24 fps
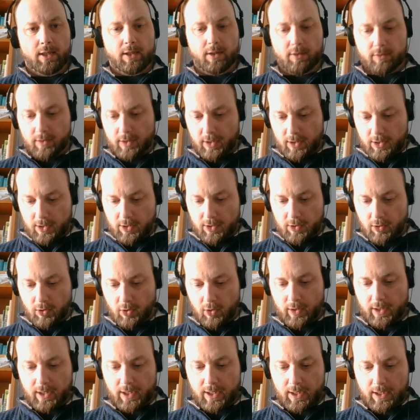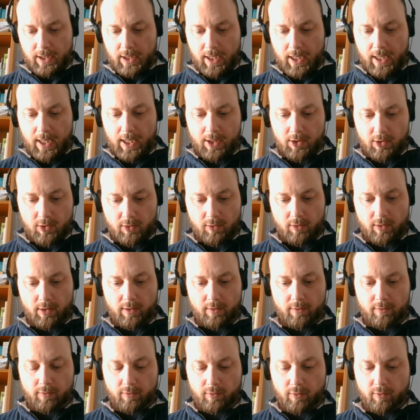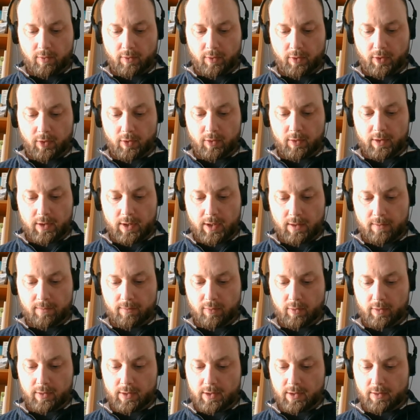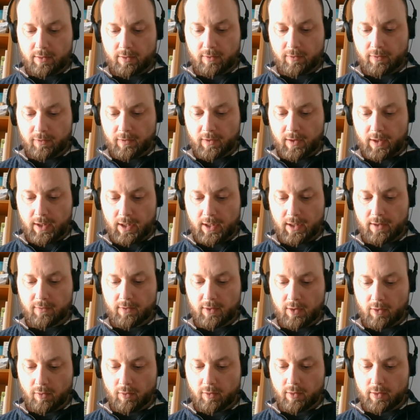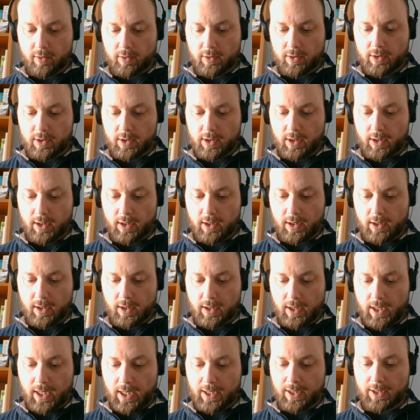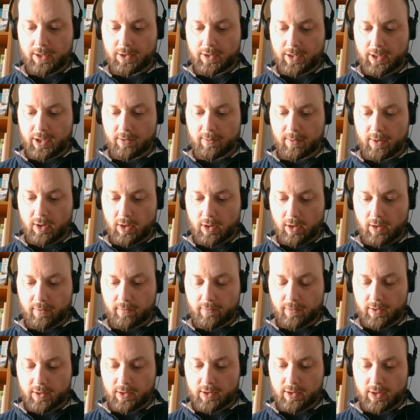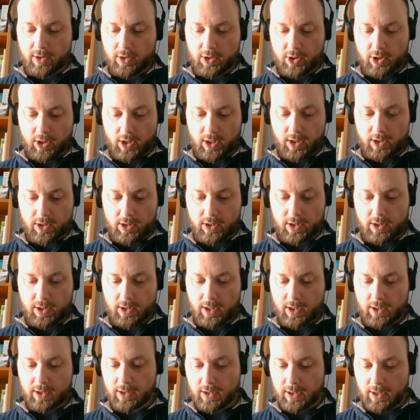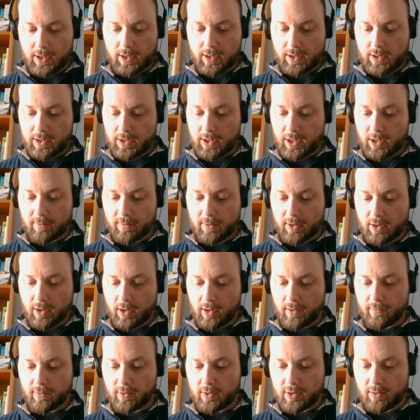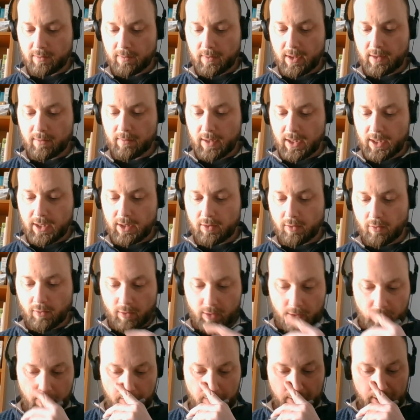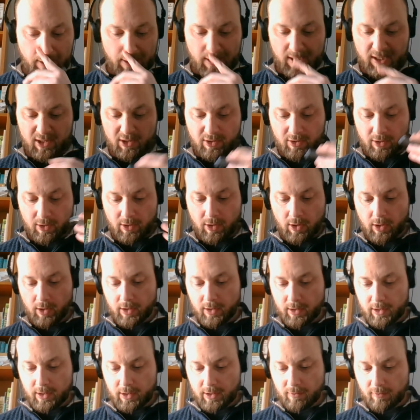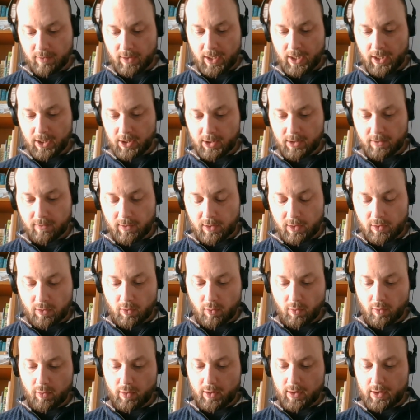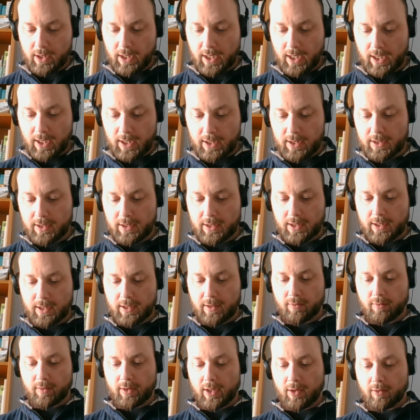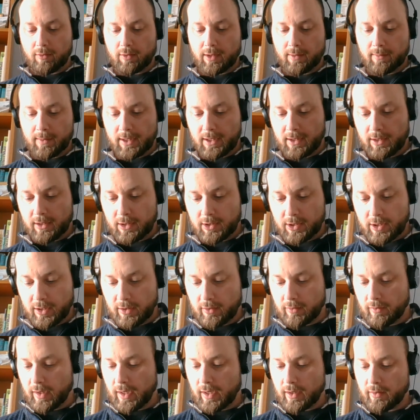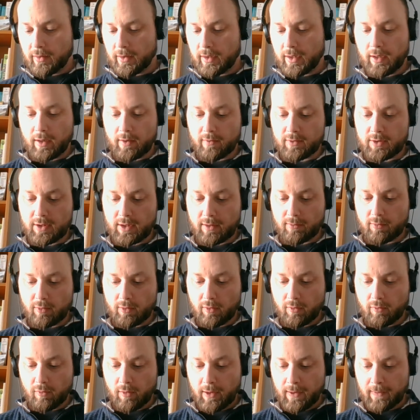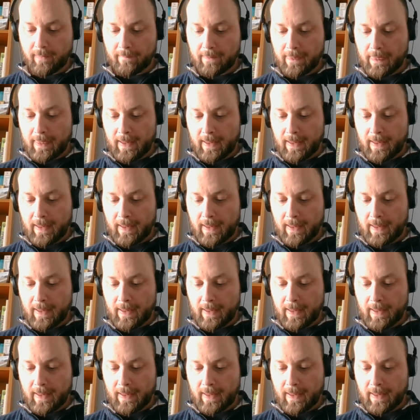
just looking at sort of Rule 13.05, the orders at a settlement conference, the judge conducting the settlement conference may make an order relating to the conduct of the action of the court, and without limiting the generality of Subrule 1,